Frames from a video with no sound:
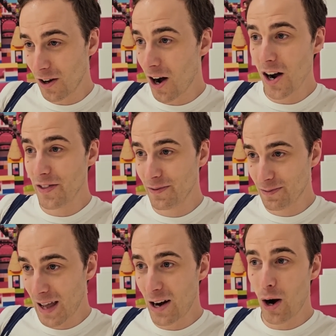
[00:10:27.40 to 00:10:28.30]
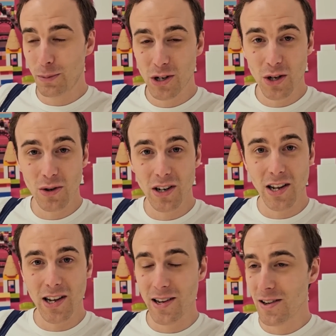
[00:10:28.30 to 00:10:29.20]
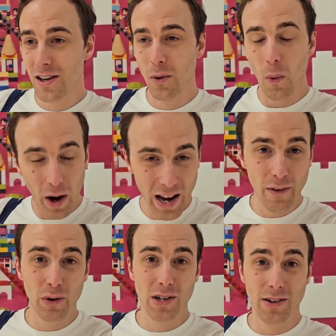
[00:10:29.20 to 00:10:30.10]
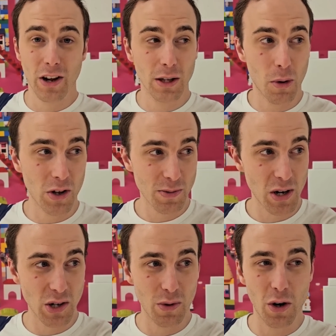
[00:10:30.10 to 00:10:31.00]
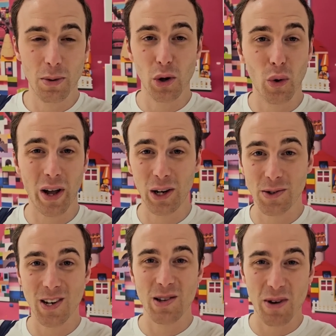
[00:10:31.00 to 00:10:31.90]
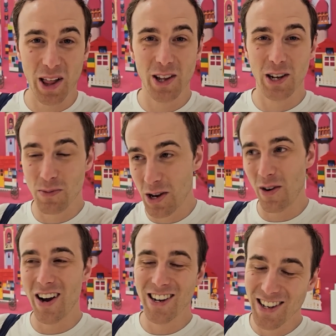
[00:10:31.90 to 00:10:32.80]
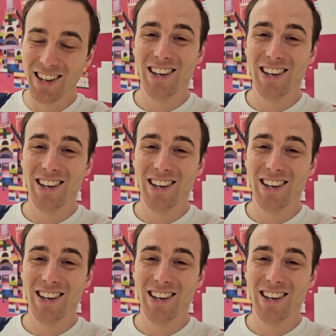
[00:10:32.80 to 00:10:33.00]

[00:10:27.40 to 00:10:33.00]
on that opportunity whenever it's available, especially when you're building a LEGO sitting up like me, right?